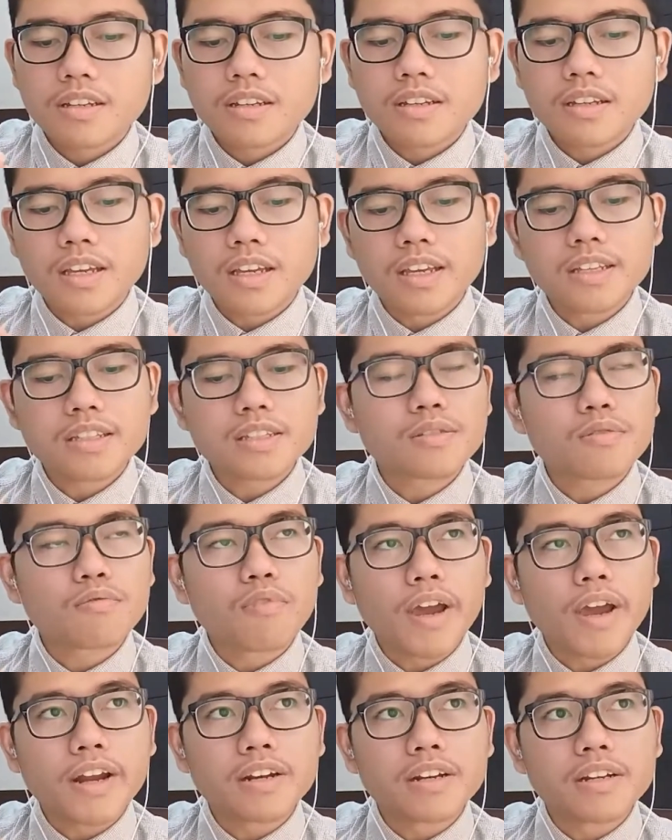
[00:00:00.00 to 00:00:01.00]
is
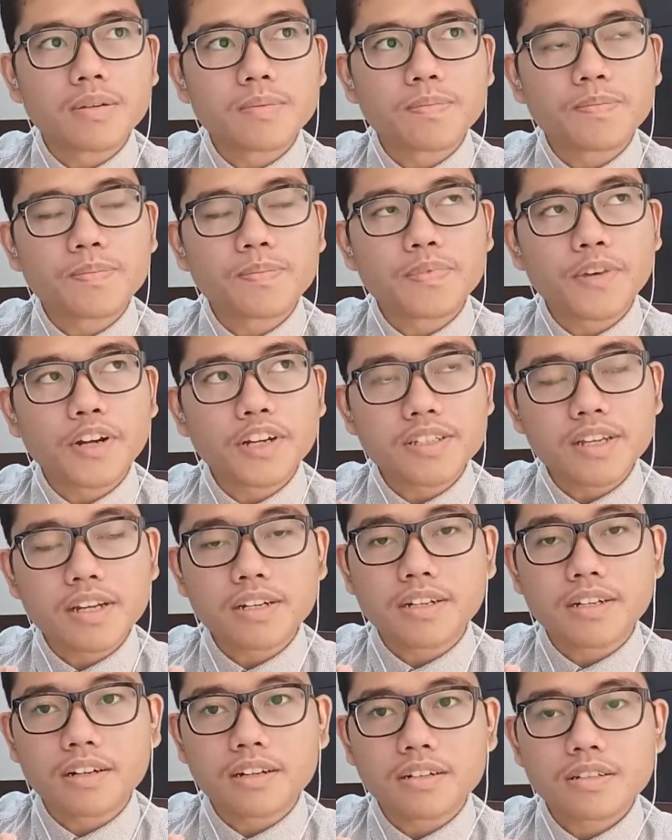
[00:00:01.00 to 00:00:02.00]
when the
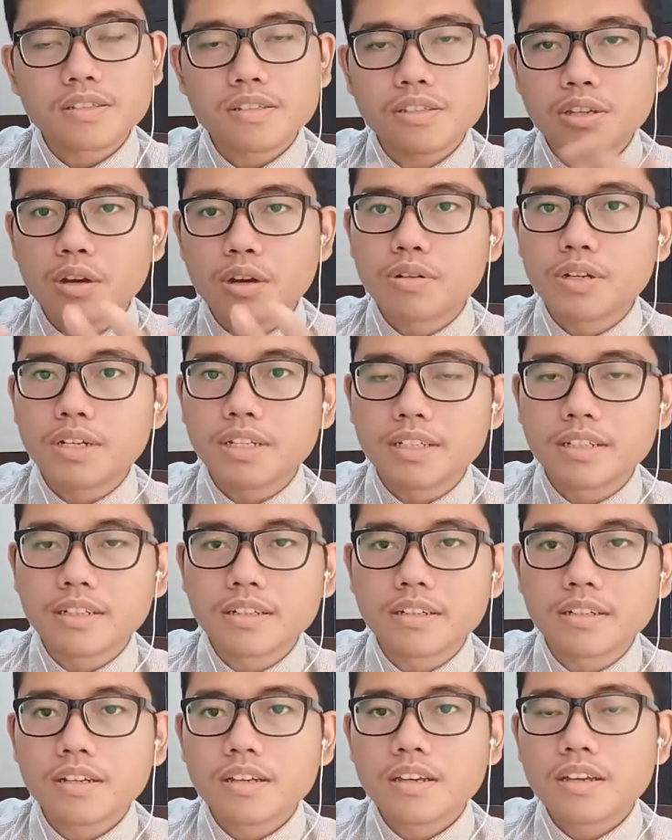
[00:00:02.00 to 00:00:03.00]
presenter show
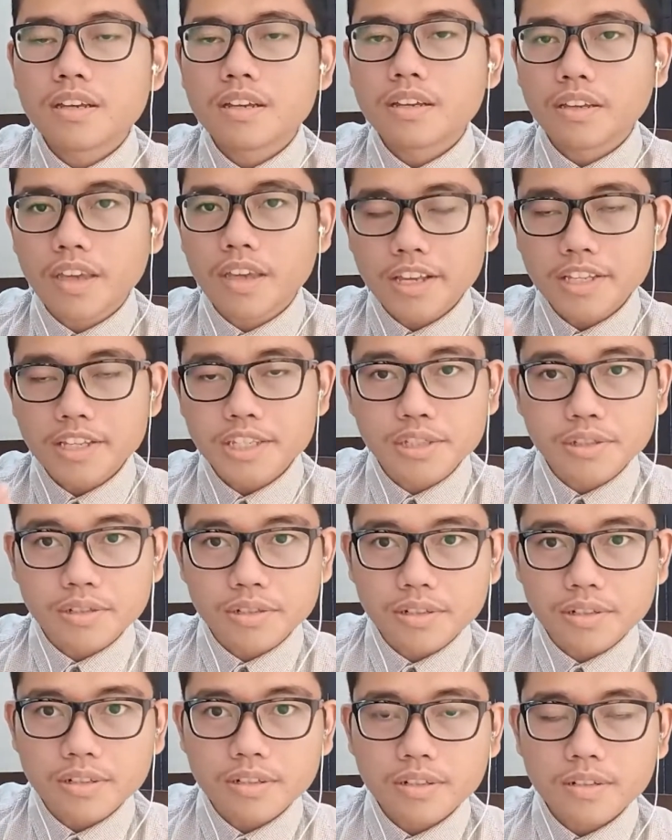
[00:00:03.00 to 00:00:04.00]
the
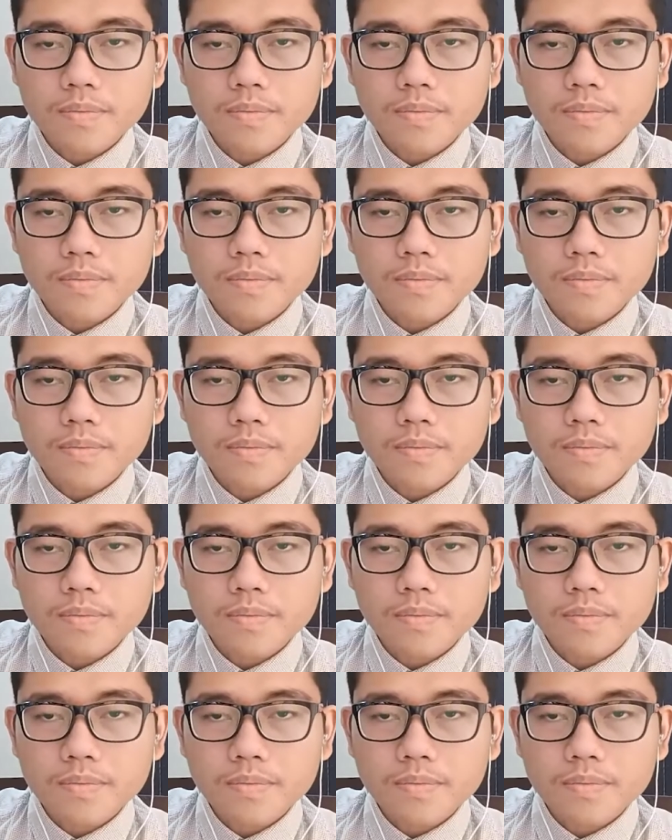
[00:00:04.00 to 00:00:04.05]
gesture,